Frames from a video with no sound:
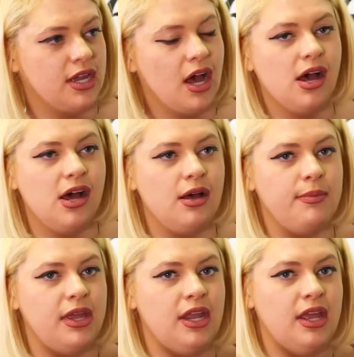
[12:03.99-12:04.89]

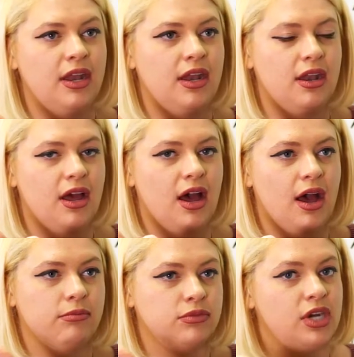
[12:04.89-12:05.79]
And then
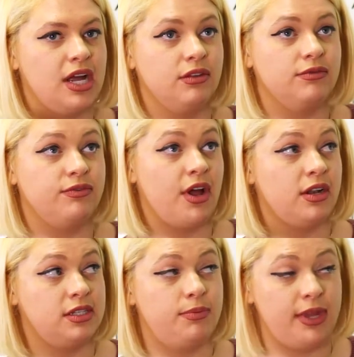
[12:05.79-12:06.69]
I'm going to try to find
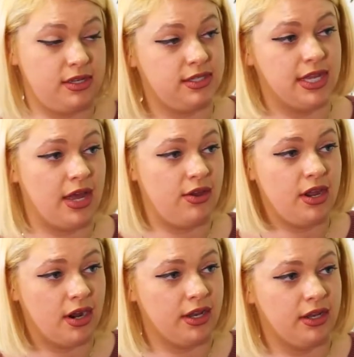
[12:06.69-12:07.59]
a space down
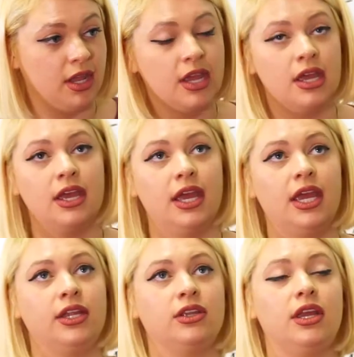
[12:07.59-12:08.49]
here
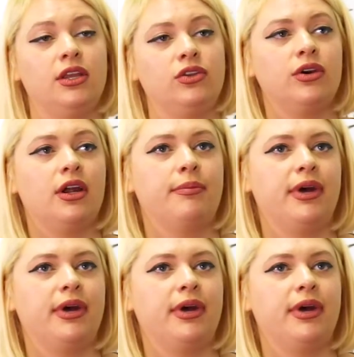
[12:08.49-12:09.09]
in York.